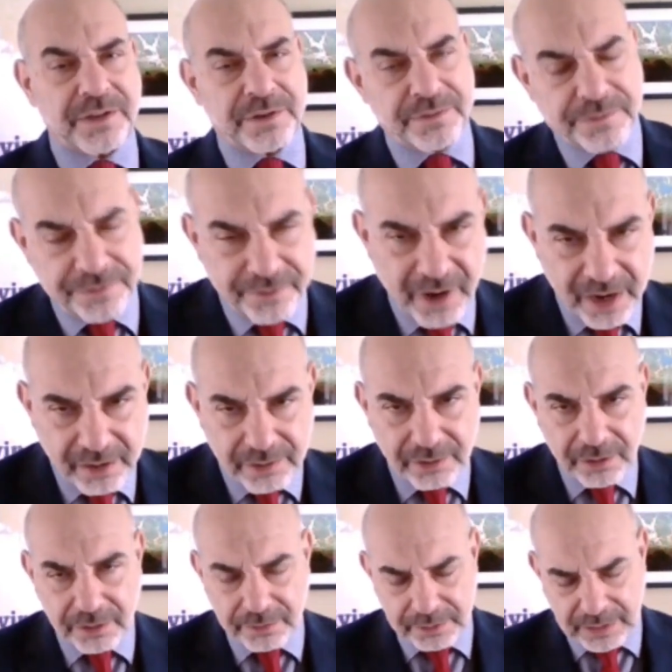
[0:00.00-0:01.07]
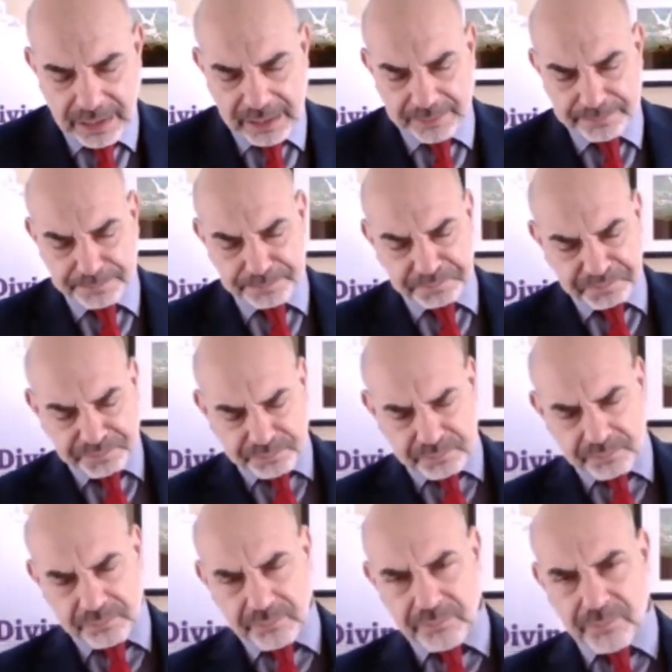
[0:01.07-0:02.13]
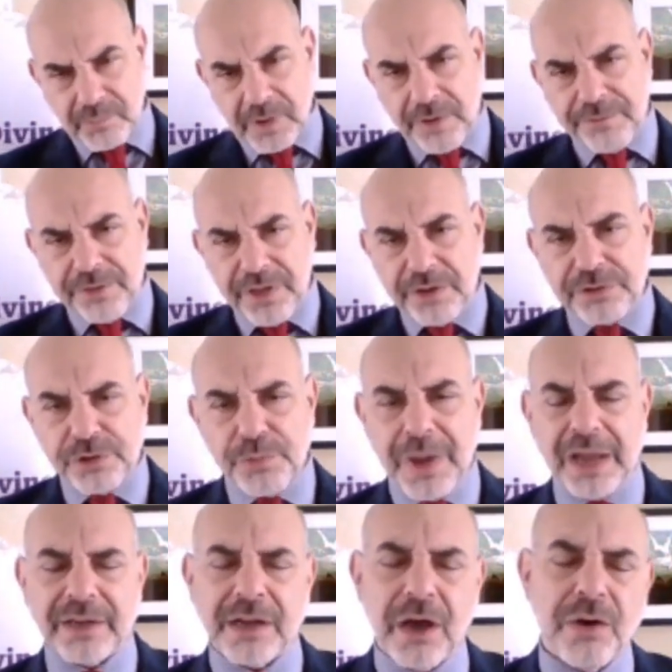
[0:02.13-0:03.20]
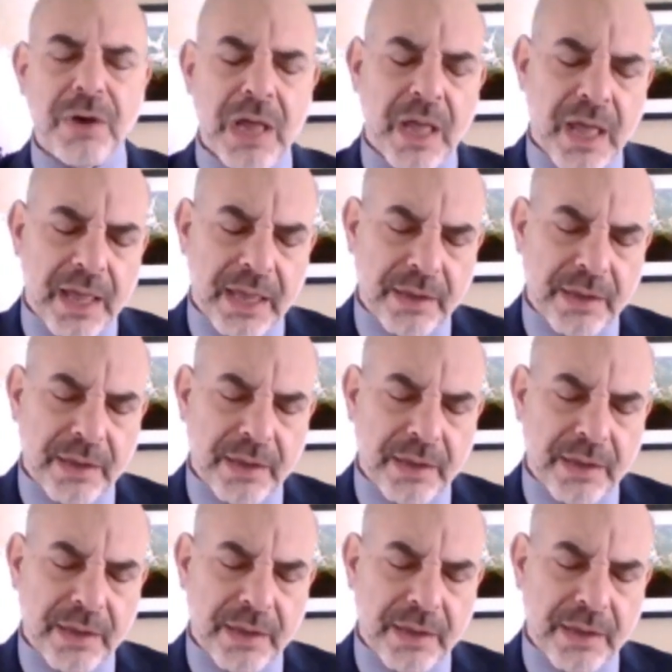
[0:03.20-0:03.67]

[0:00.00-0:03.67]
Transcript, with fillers: Viktor Frankl, um, for those who might know,